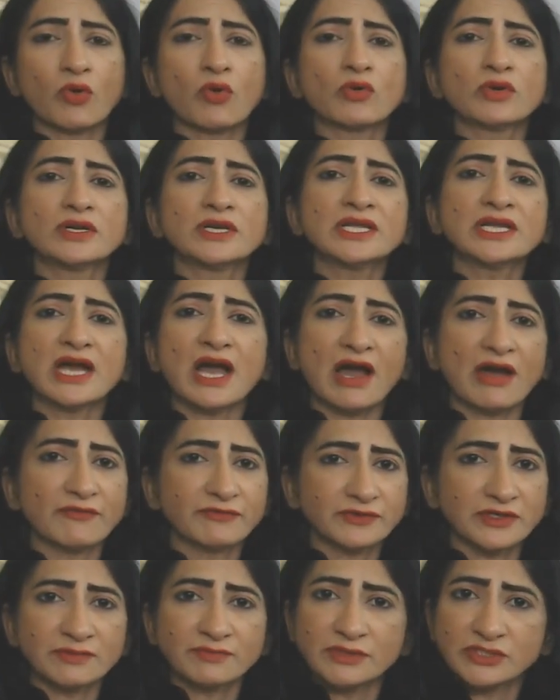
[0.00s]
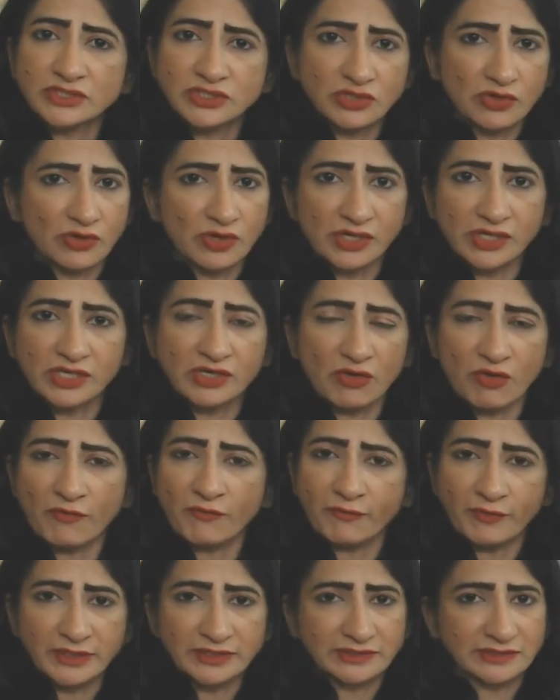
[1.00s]
only after maturity
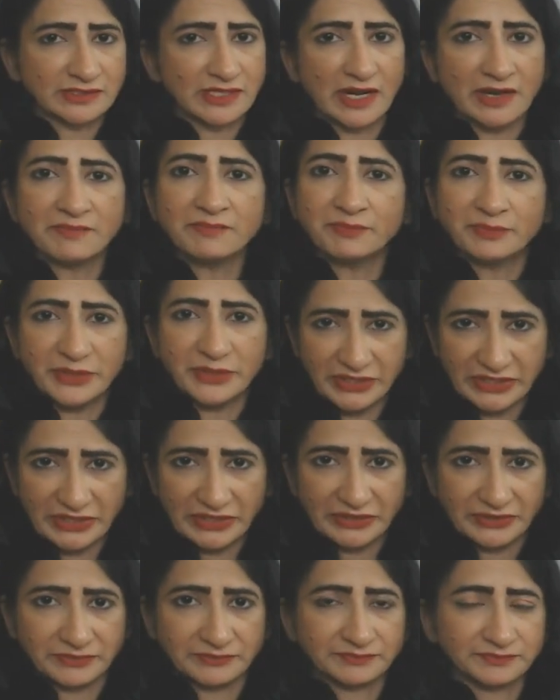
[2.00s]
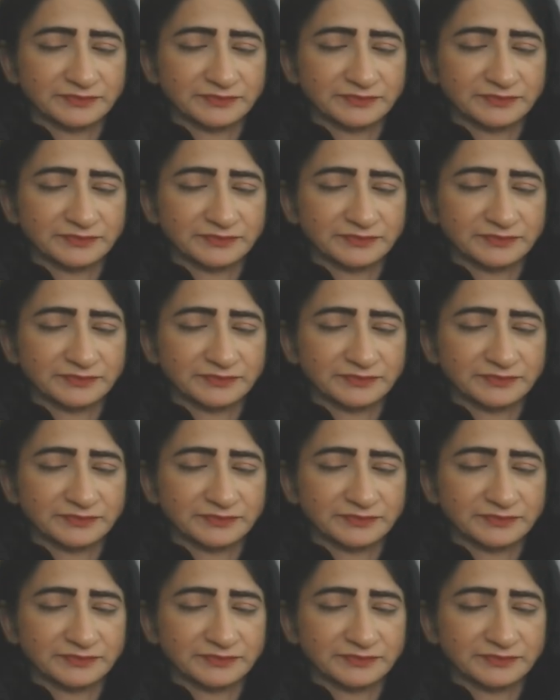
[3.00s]
of fixed time period.